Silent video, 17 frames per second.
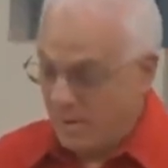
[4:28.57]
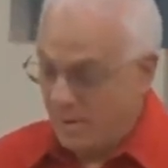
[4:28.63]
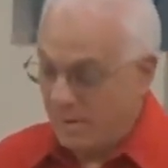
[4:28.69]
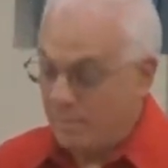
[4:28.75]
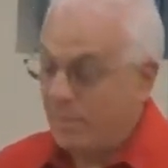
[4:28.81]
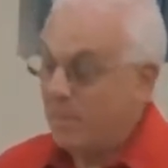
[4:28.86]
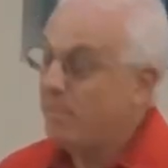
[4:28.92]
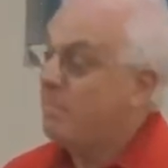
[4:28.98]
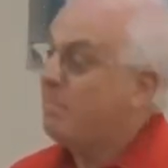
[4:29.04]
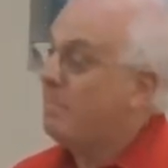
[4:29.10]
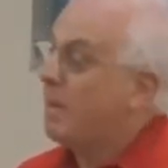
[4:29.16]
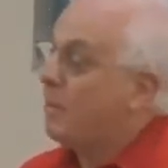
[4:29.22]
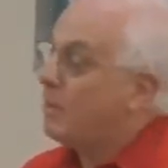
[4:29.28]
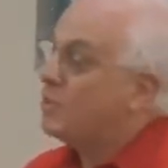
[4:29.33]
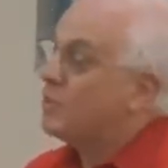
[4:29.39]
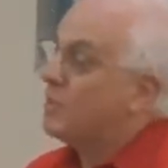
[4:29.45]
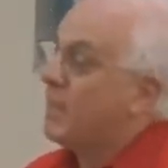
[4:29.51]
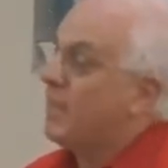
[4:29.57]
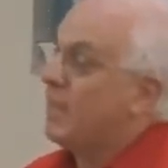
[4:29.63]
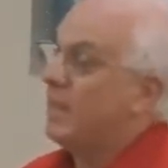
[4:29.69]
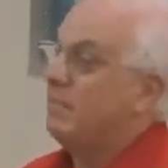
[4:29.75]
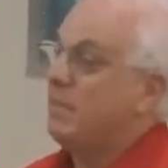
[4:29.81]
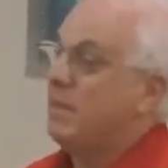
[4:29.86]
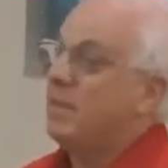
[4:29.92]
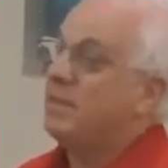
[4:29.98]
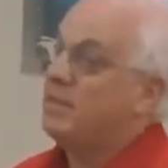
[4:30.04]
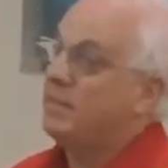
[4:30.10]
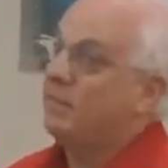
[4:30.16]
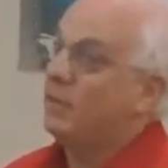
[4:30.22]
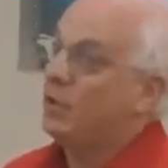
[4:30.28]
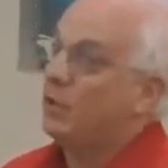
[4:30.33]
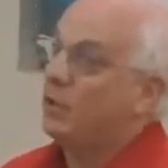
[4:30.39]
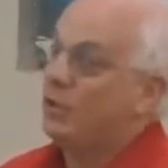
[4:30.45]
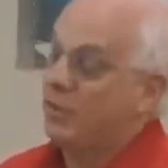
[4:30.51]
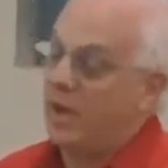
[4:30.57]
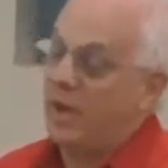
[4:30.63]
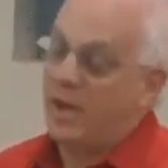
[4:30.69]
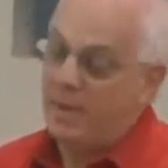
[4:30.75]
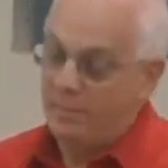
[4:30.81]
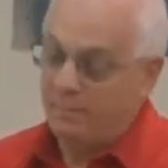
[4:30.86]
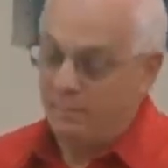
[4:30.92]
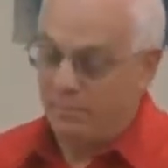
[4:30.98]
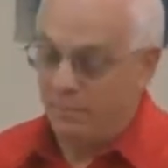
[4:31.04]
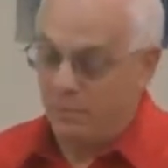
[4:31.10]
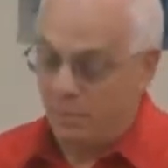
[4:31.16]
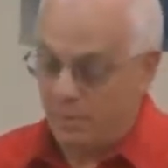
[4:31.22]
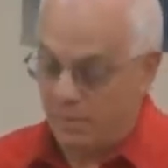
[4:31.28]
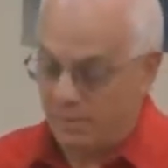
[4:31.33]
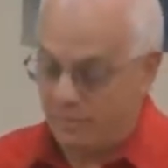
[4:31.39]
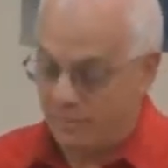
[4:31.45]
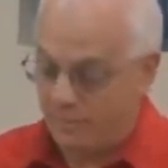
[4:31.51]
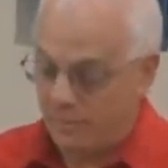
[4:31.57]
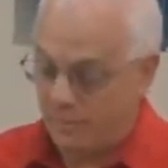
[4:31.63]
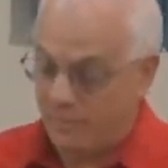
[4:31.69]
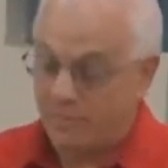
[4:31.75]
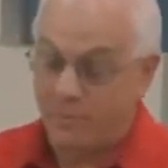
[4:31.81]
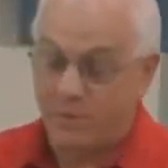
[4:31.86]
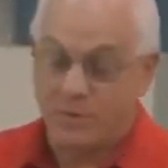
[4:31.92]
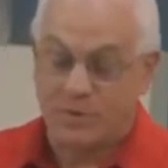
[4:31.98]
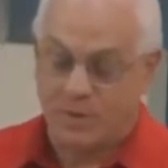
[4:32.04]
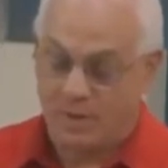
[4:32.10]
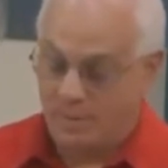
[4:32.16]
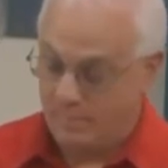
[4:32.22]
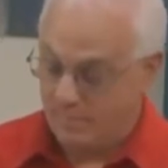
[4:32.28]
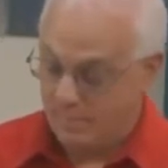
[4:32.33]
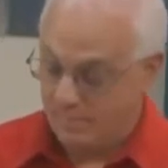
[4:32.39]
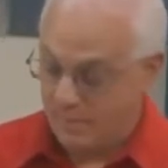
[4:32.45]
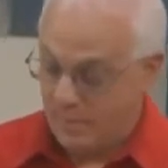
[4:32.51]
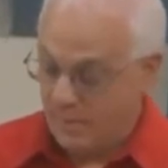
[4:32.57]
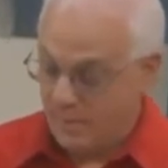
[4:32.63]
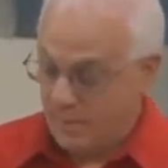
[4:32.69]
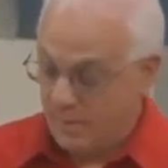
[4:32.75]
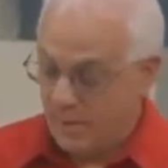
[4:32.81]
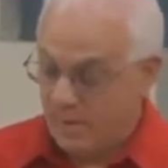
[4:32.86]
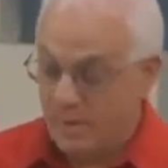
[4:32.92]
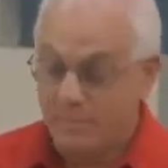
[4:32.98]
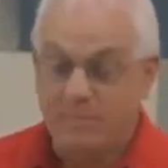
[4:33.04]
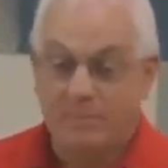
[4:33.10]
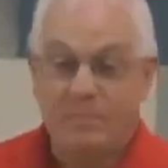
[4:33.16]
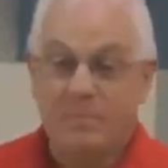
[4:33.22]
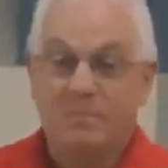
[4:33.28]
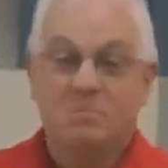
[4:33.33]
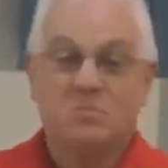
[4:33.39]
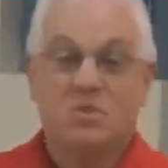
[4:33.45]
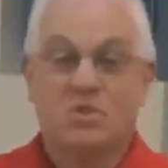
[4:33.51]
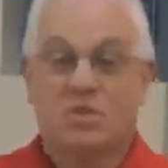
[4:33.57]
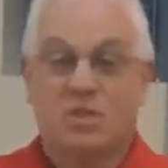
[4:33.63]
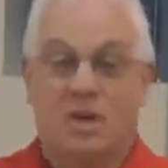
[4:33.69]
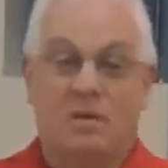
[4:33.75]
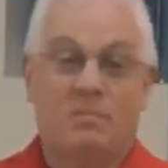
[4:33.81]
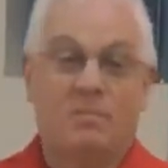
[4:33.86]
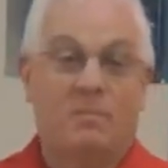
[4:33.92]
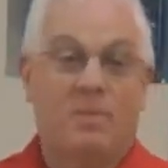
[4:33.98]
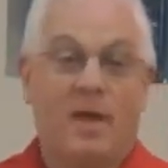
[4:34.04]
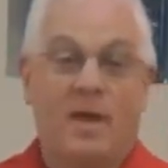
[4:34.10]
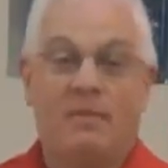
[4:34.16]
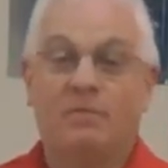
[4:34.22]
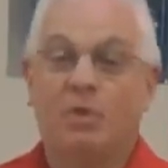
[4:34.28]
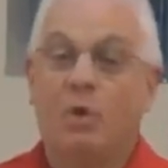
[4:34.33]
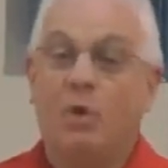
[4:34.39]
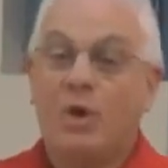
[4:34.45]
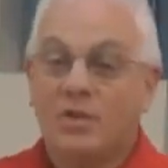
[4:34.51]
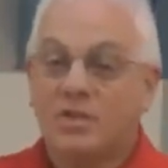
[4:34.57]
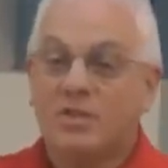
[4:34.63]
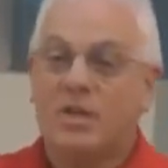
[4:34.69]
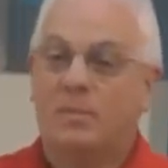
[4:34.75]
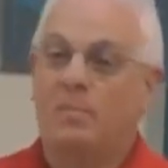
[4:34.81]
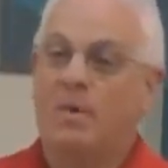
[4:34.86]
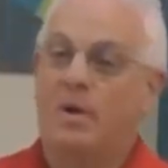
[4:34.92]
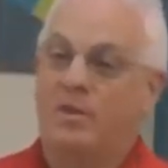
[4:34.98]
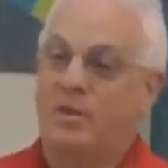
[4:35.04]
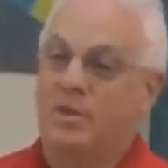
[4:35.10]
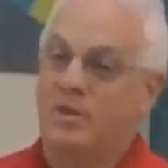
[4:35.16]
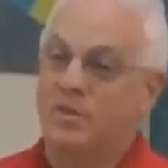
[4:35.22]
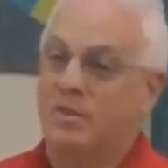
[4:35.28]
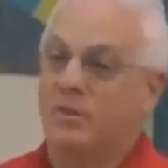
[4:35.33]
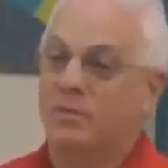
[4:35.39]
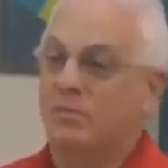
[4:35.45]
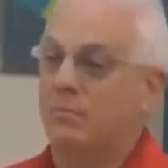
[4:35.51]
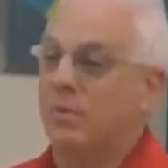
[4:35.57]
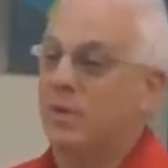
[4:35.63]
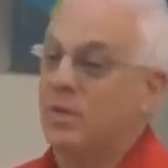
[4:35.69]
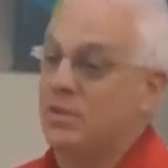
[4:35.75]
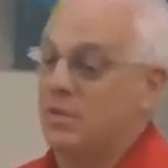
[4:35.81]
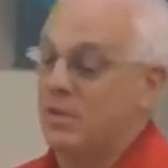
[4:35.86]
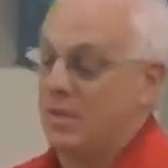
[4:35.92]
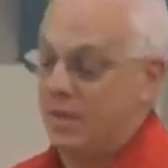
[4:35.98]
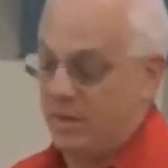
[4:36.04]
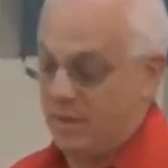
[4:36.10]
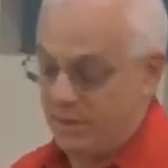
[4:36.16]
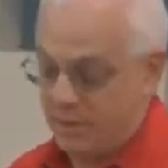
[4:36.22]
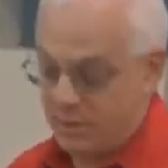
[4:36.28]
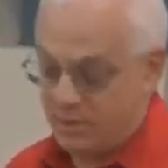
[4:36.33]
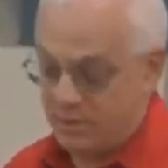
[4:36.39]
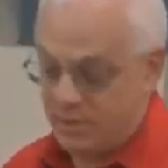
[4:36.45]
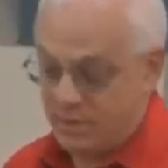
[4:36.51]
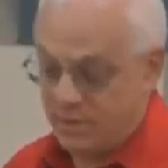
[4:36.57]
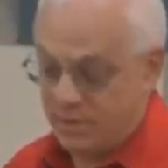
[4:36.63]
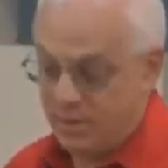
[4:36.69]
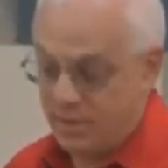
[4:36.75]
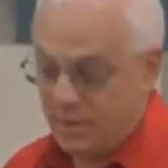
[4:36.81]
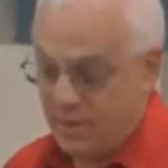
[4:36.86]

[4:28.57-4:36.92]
Uh, but Mother's Day can be a difficult time for, for, for some. Um, some have lost their mothers in recent years.